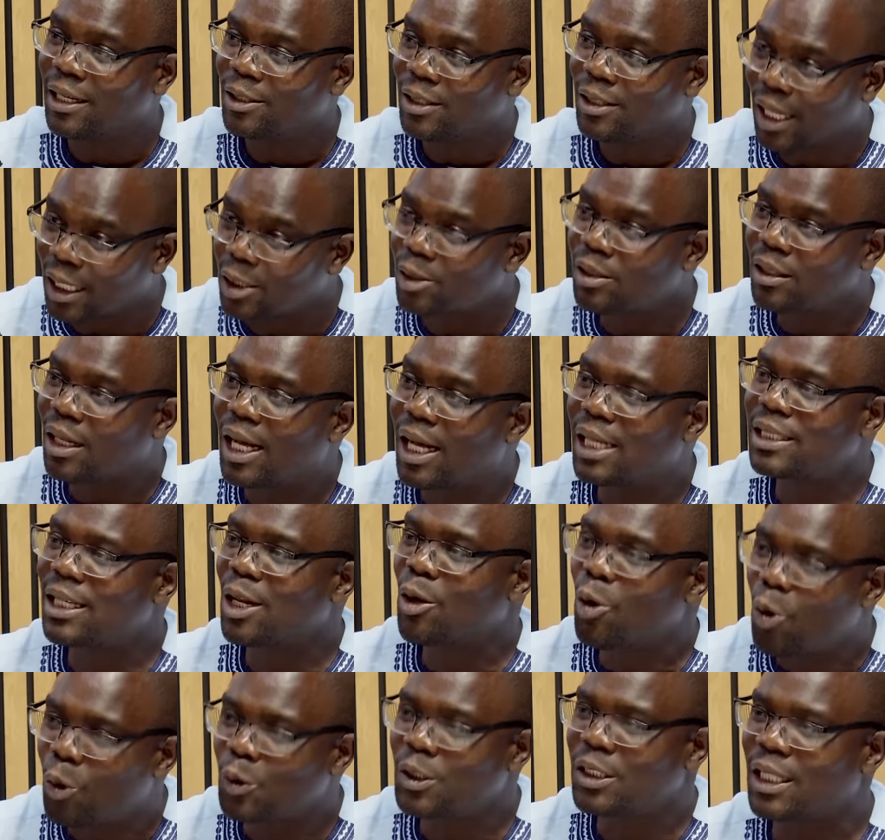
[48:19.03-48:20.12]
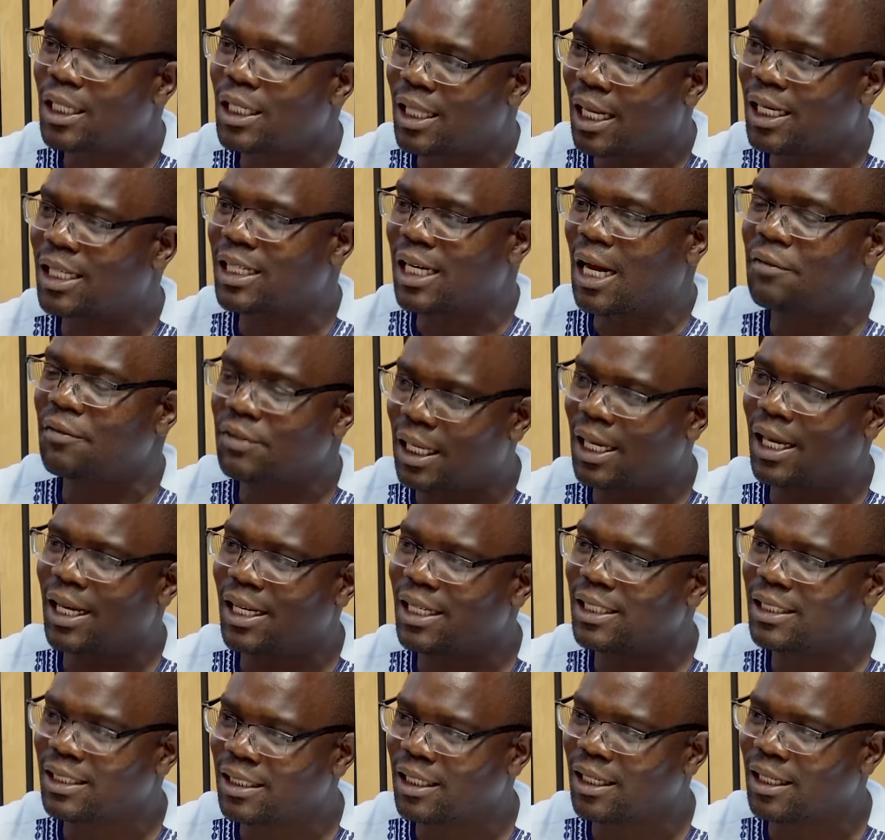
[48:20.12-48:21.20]
That's the logic that drives the
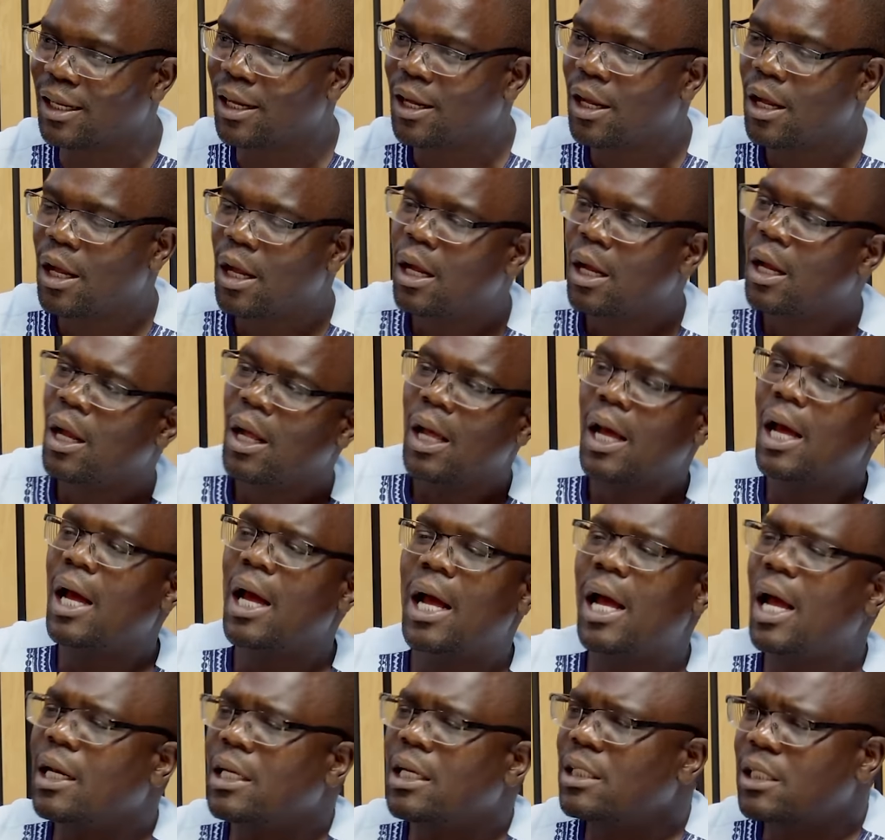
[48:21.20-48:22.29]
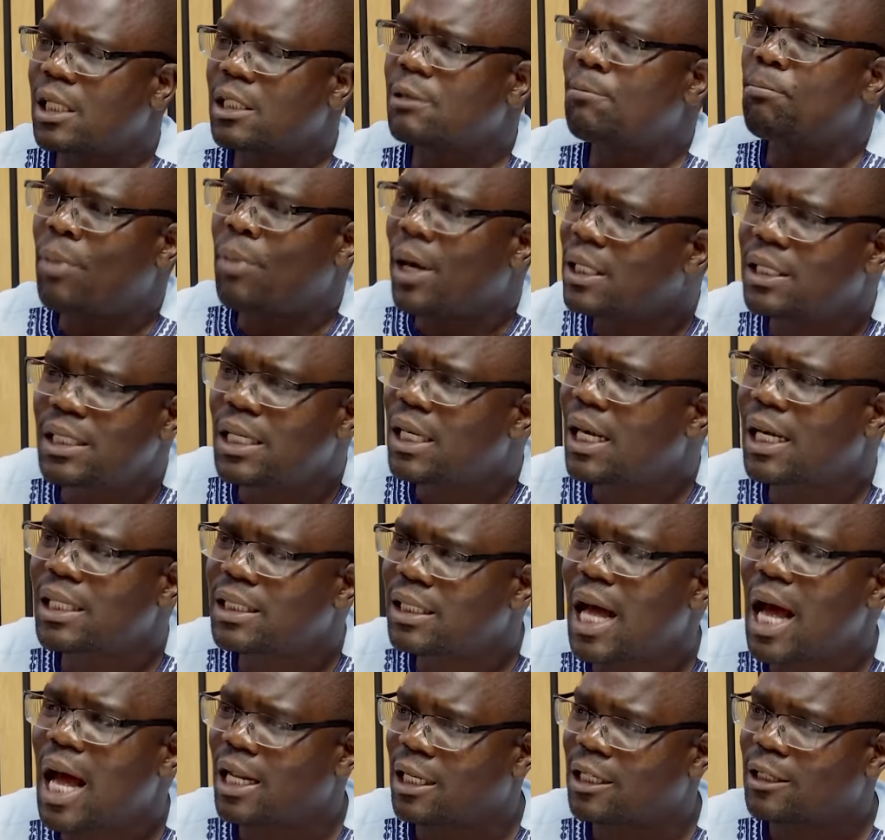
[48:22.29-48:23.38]
ANC. And it's as basic as
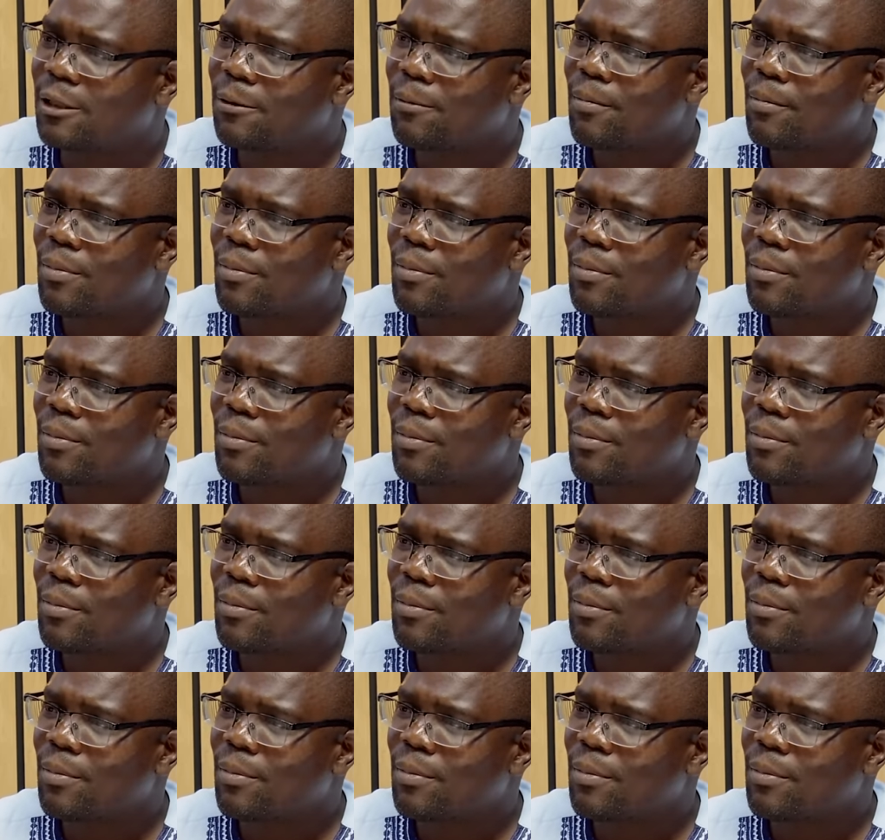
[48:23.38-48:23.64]
that.